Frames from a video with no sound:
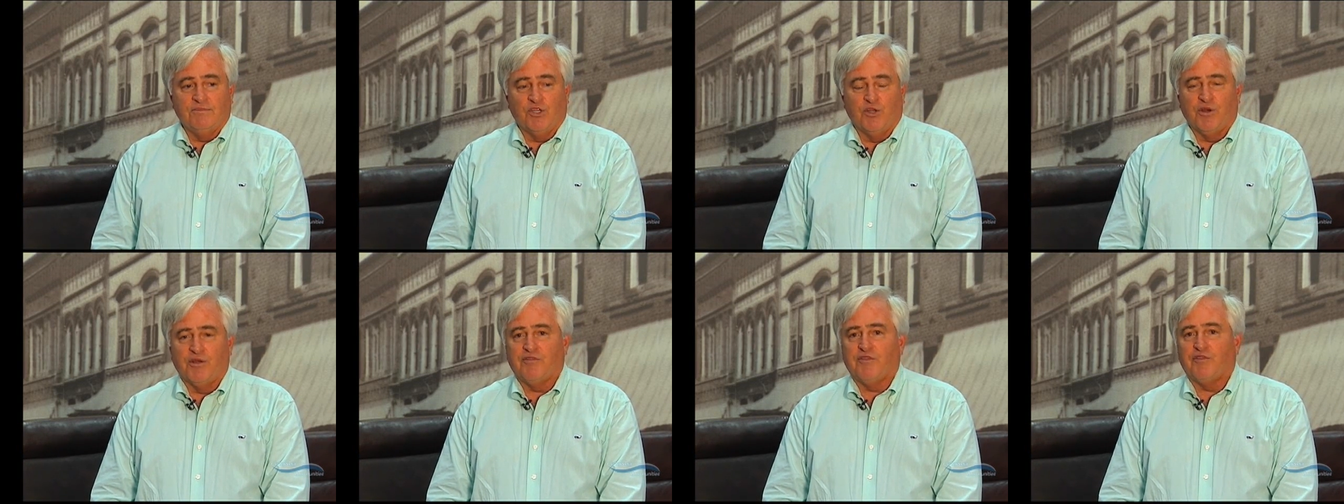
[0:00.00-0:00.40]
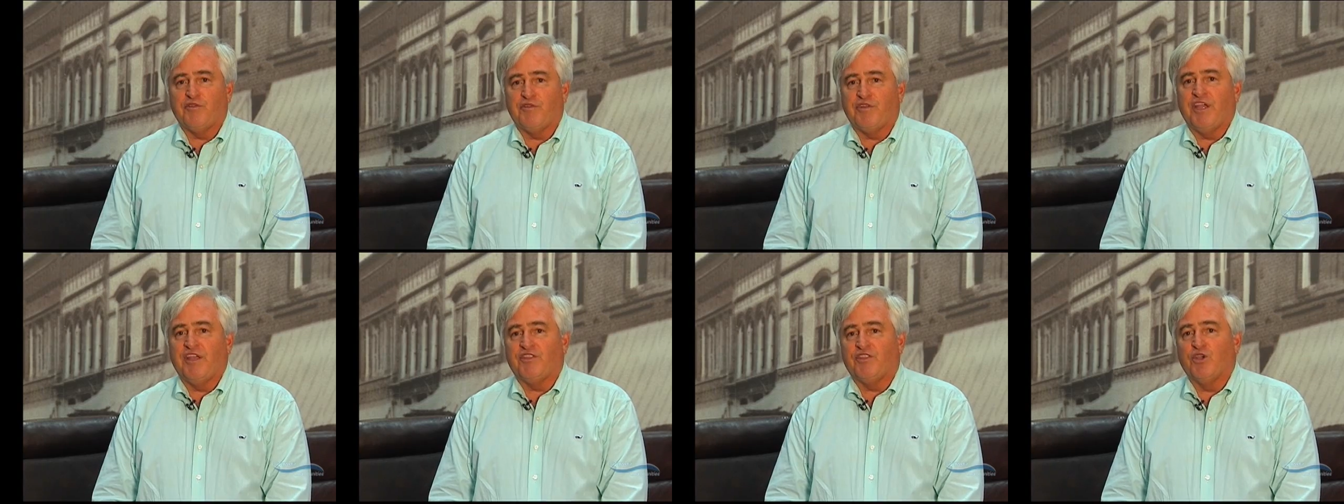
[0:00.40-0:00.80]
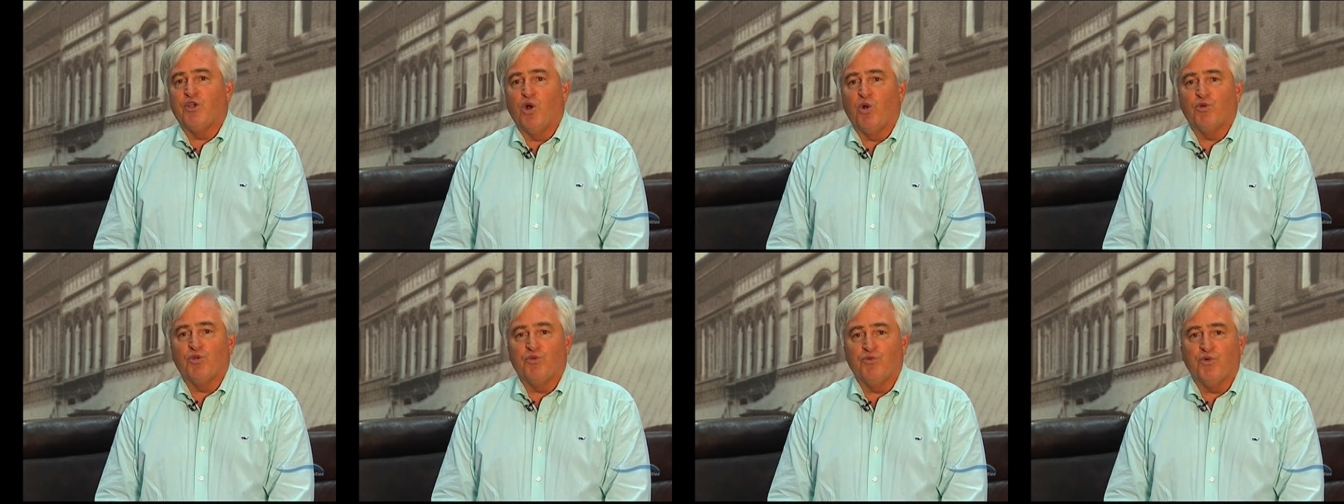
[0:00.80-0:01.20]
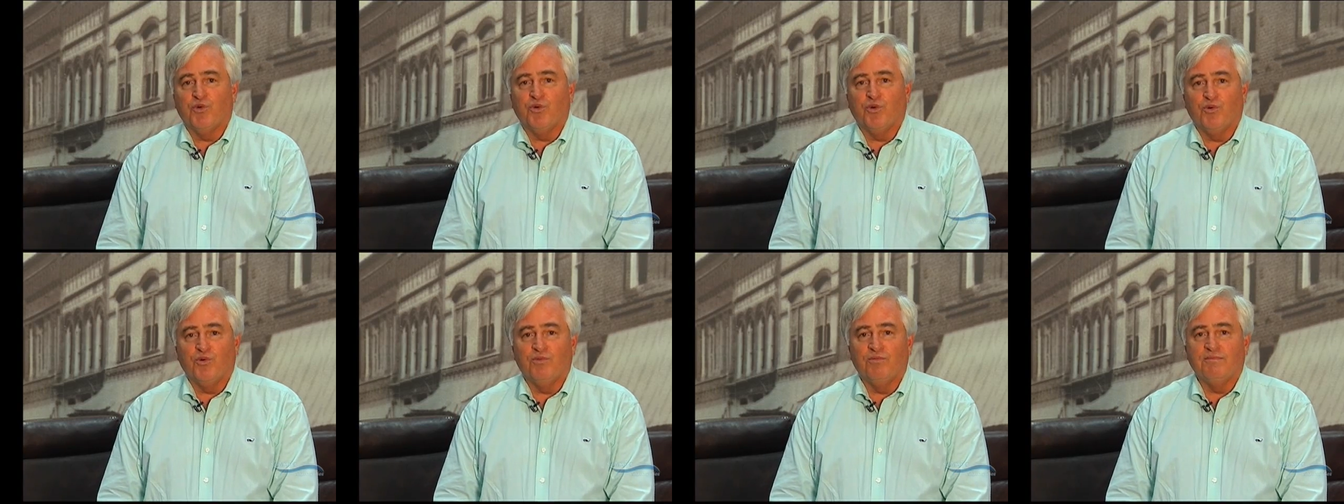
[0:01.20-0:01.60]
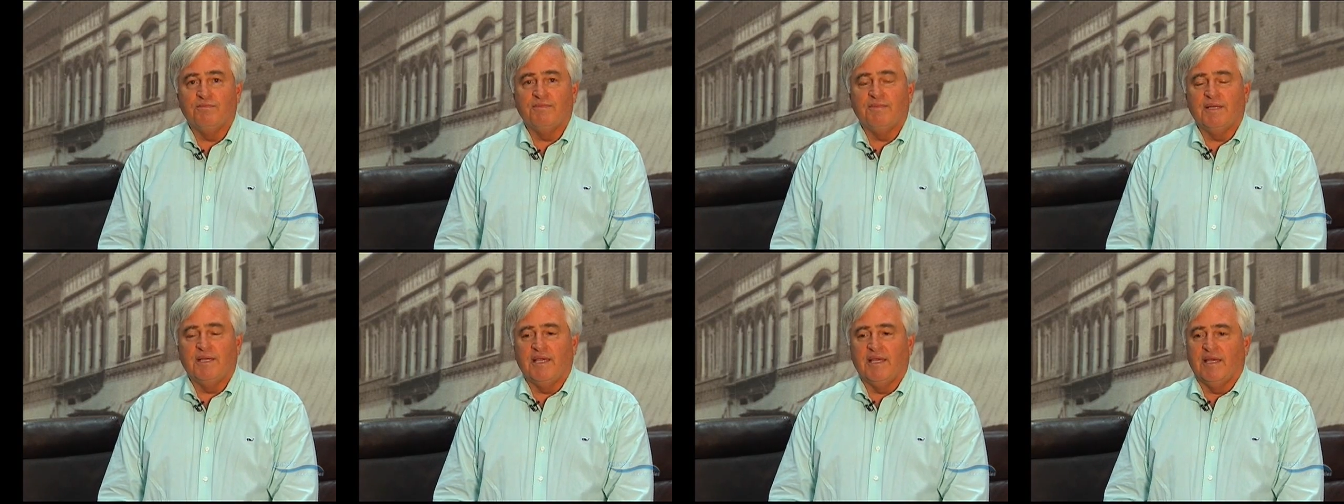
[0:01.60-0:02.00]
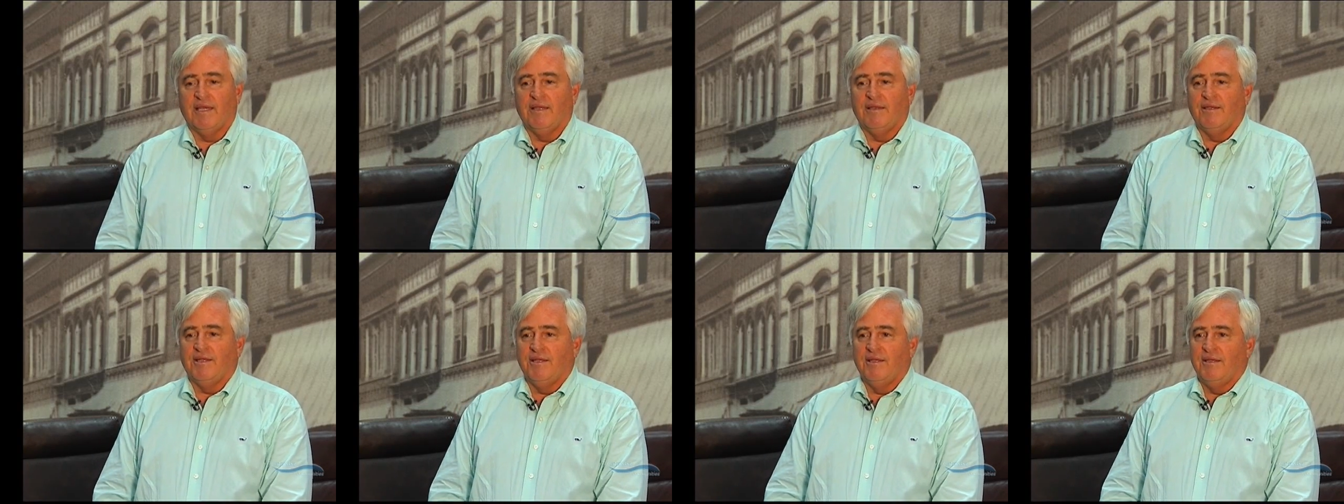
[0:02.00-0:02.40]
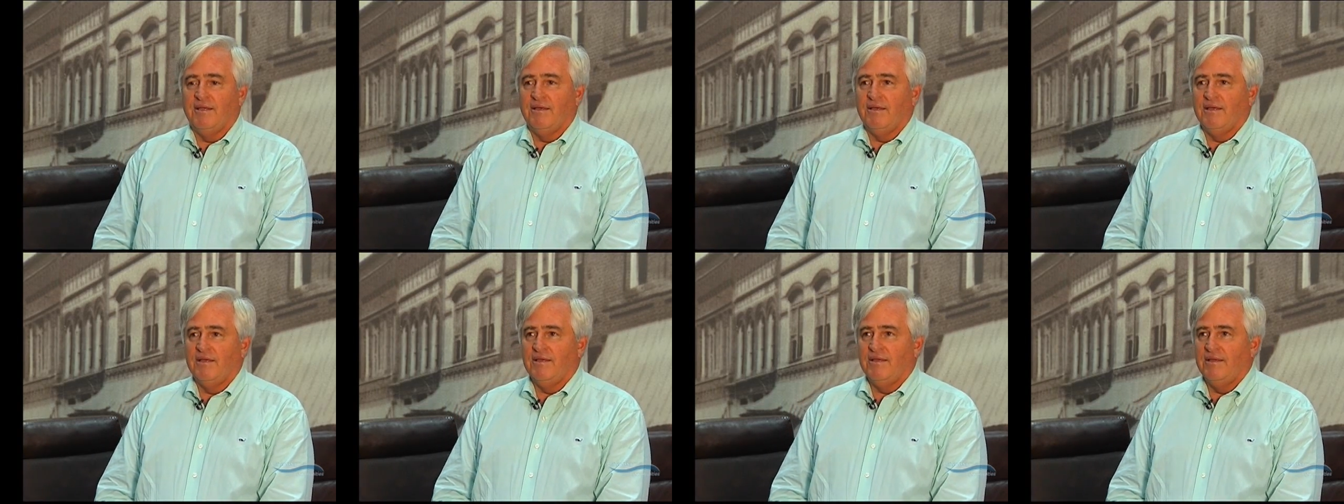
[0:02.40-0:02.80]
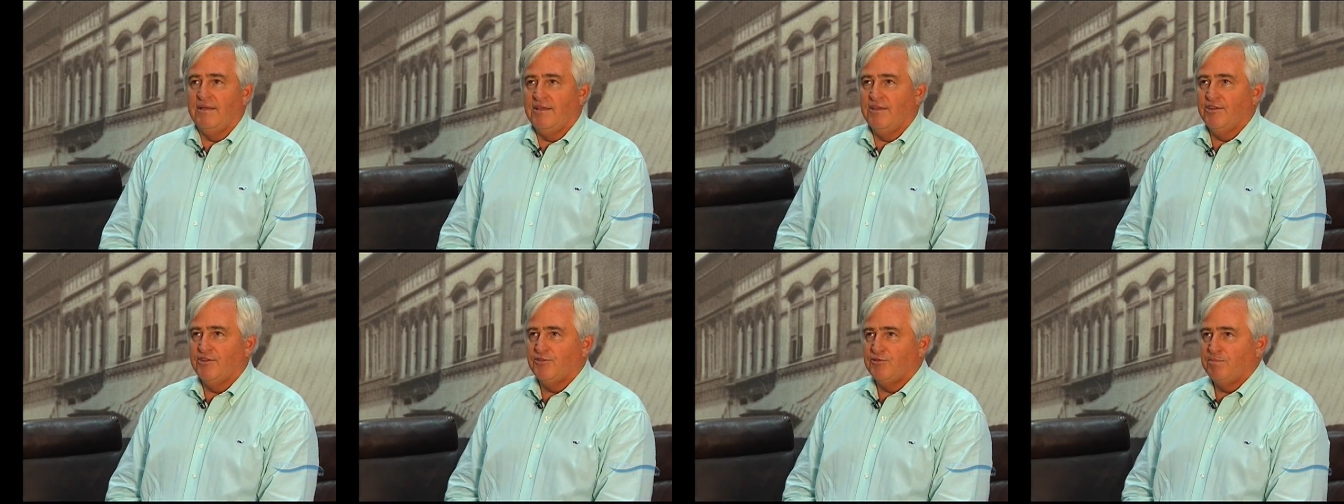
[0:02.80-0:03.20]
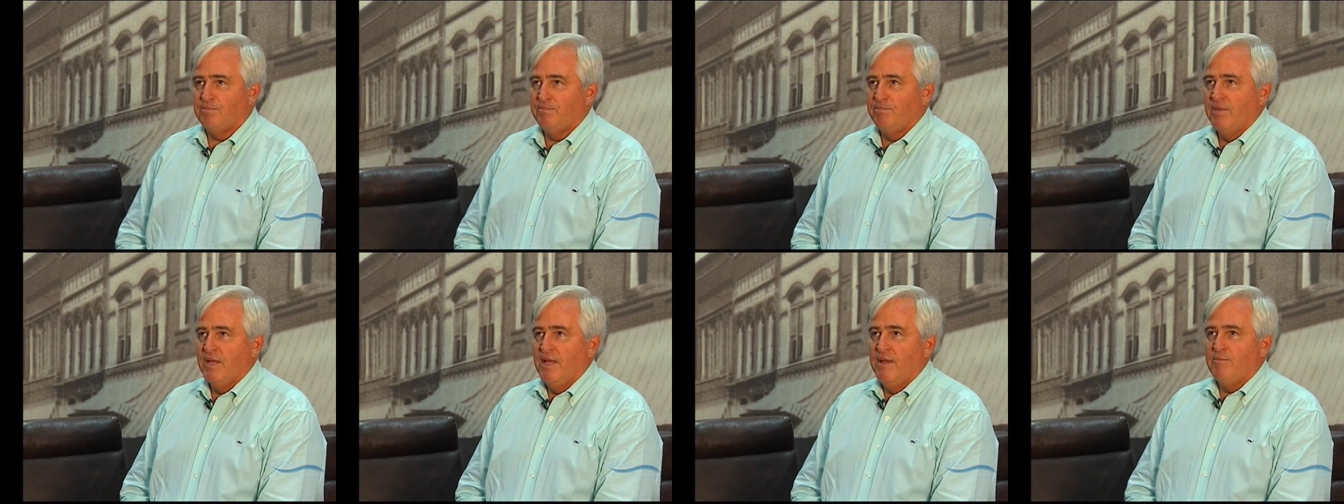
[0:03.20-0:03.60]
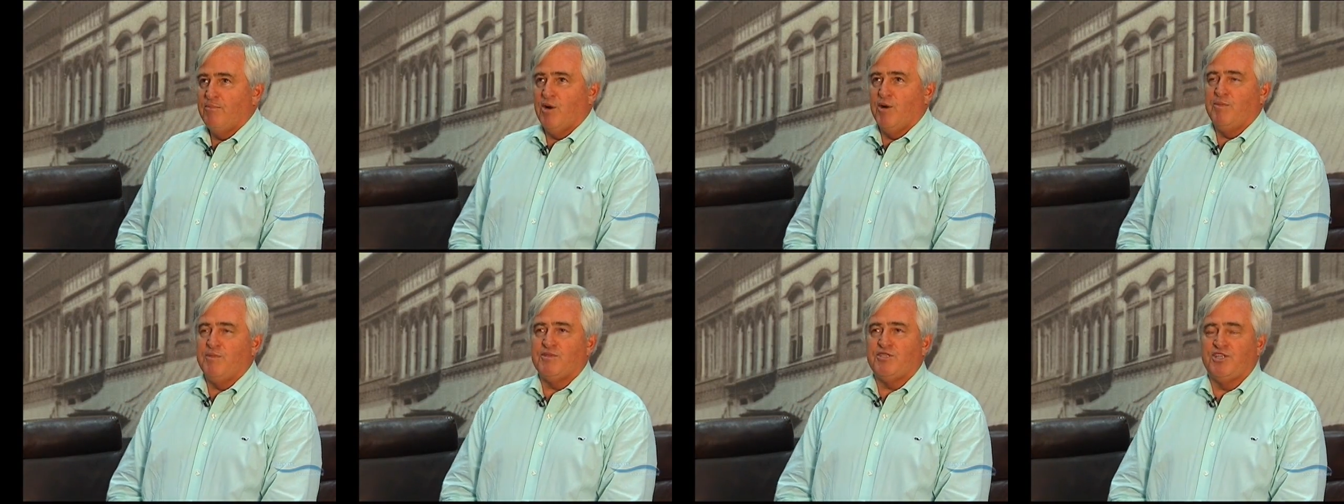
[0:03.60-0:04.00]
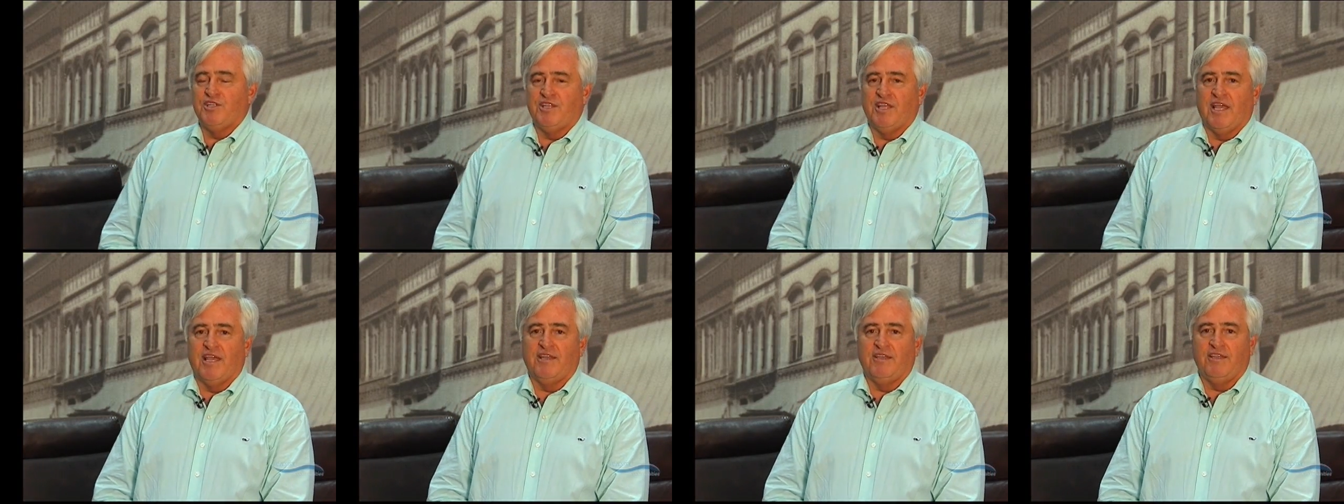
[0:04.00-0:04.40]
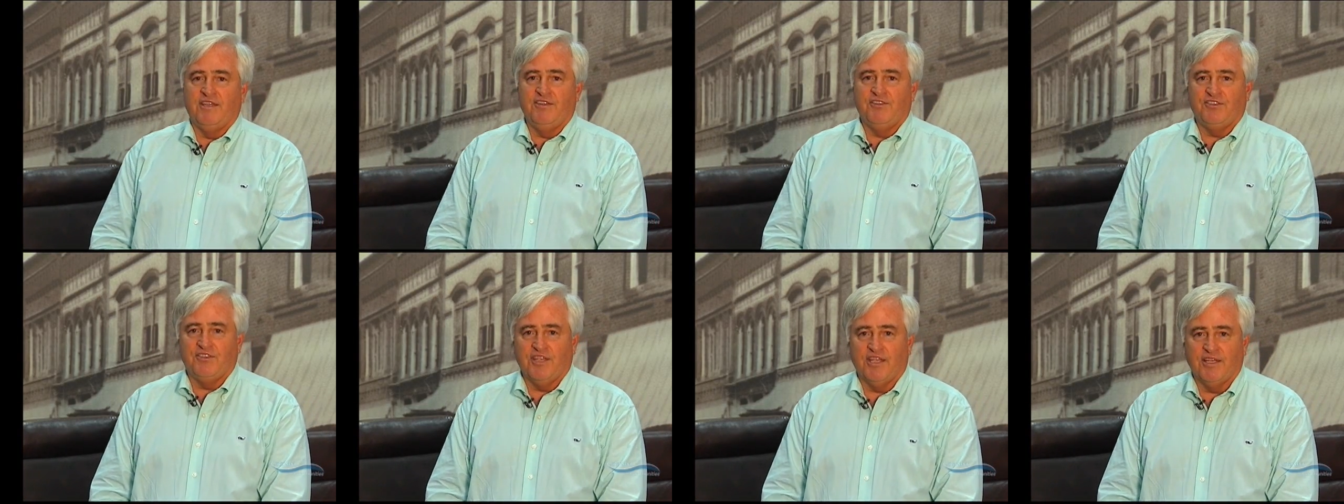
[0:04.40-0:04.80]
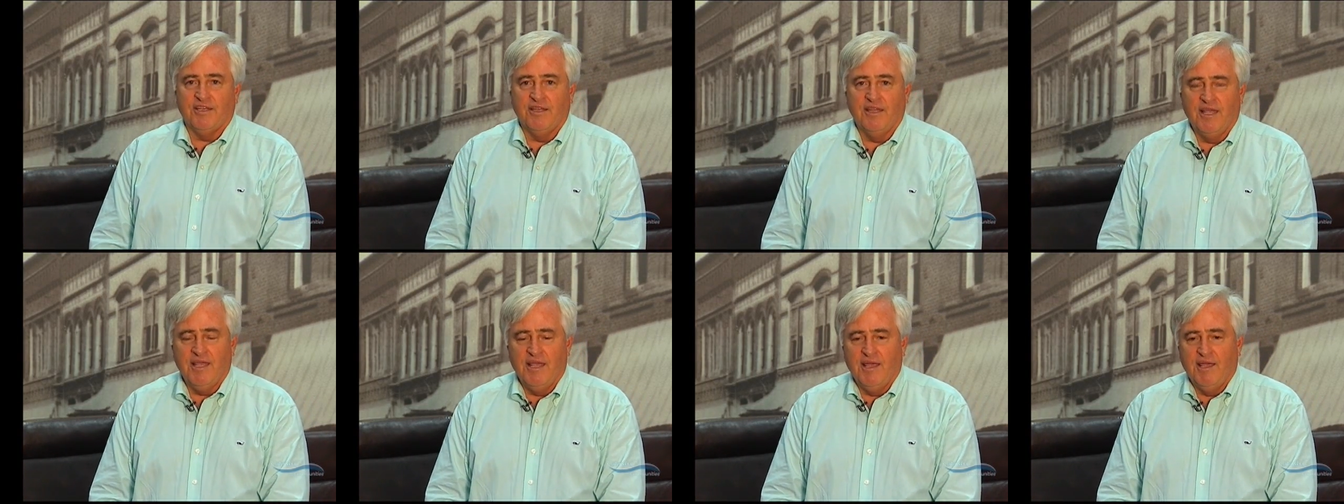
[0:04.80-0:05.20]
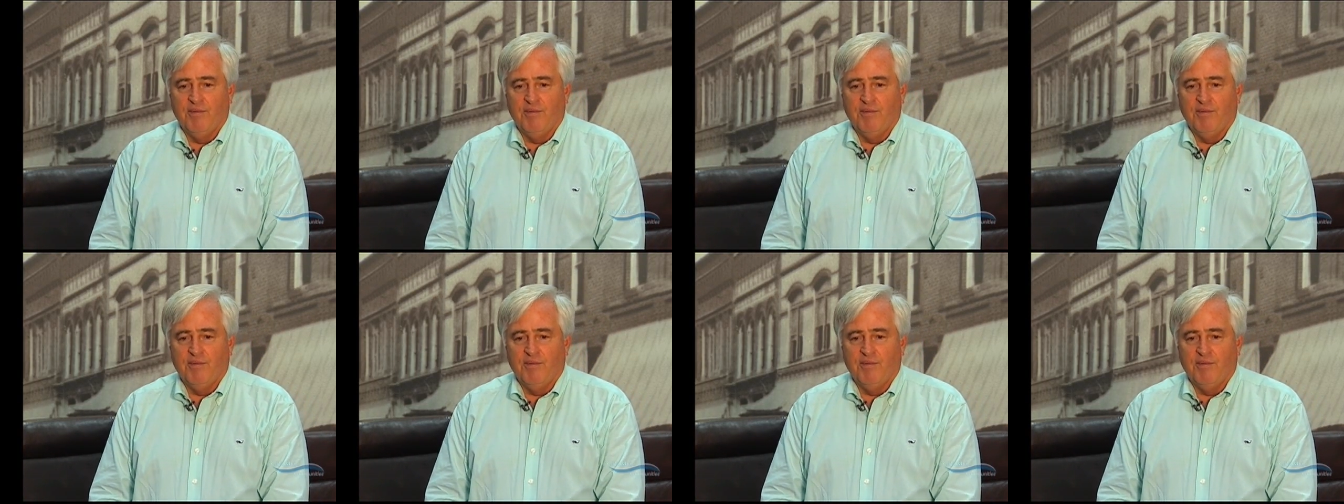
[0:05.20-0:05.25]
don't ever forget the golden rule. And his purpose in that, he said,